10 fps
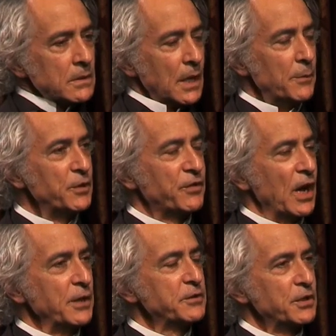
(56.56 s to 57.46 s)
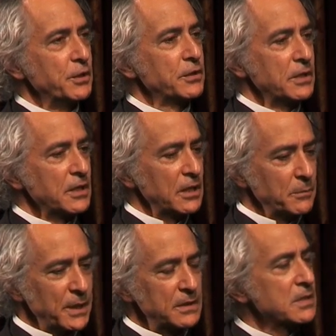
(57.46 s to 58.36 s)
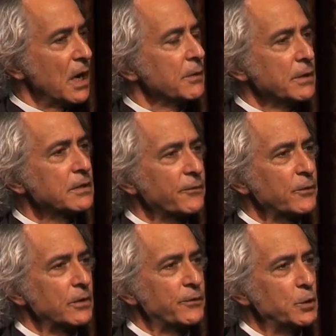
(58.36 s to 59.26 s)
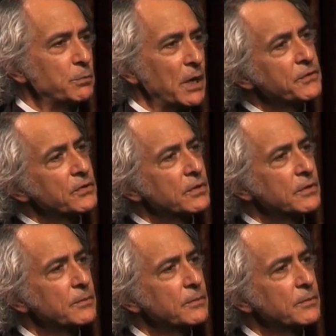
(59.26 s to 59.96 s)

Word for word: I'm resigned to her thinking me a tyrant for a few months.